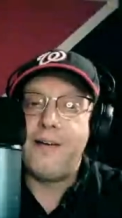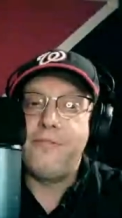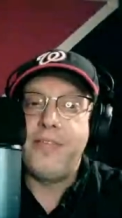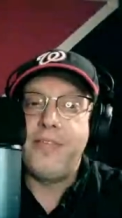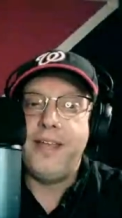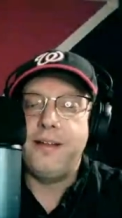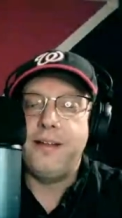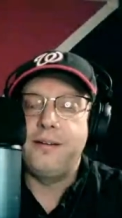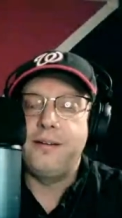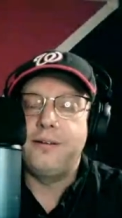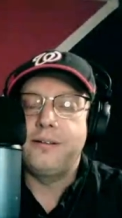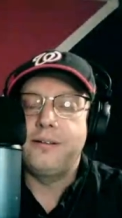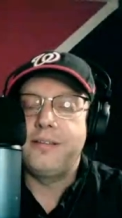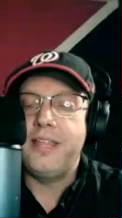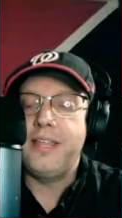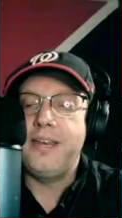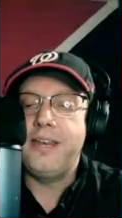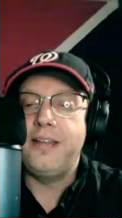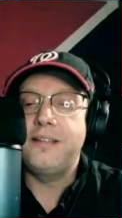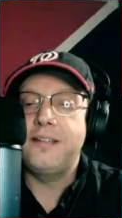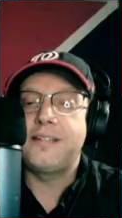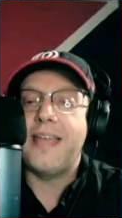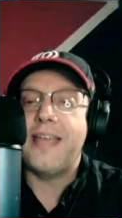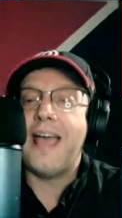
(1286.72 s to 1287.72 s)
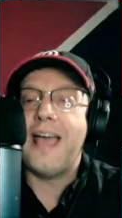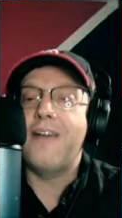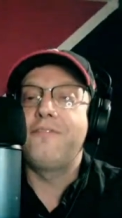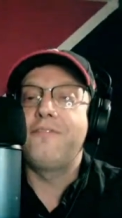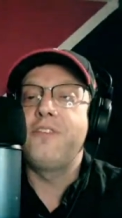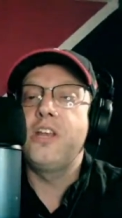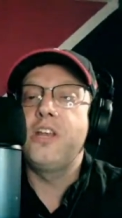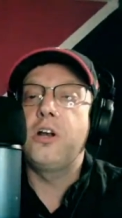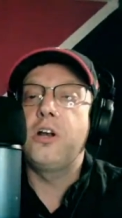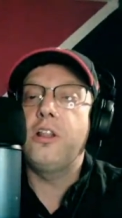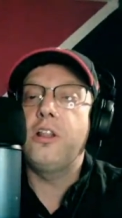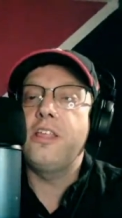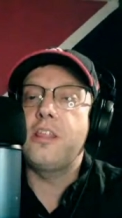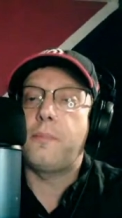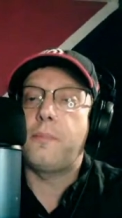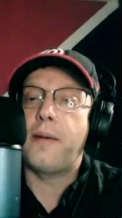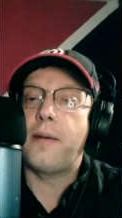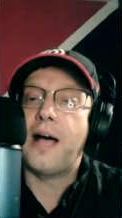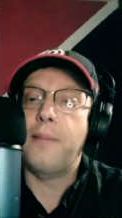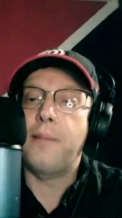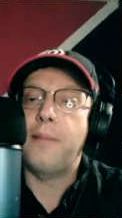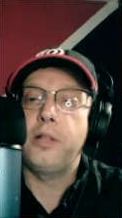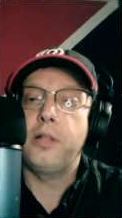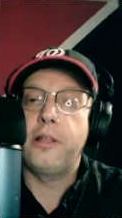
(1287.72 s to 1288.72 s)
they didn't have nearly the
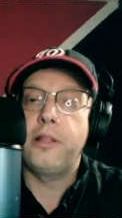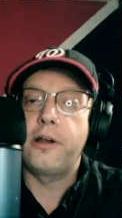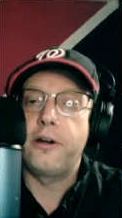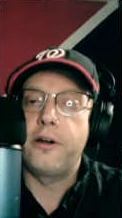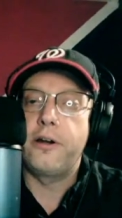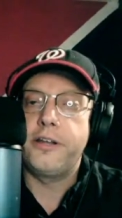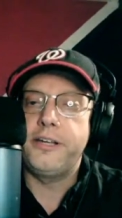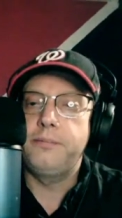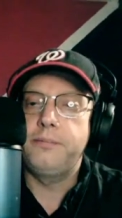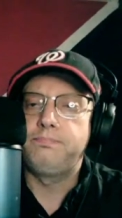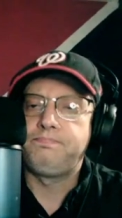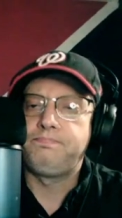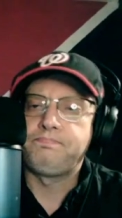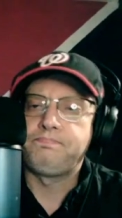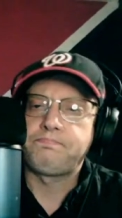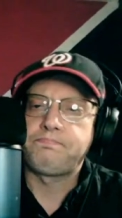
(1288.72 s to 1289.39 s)
popularity.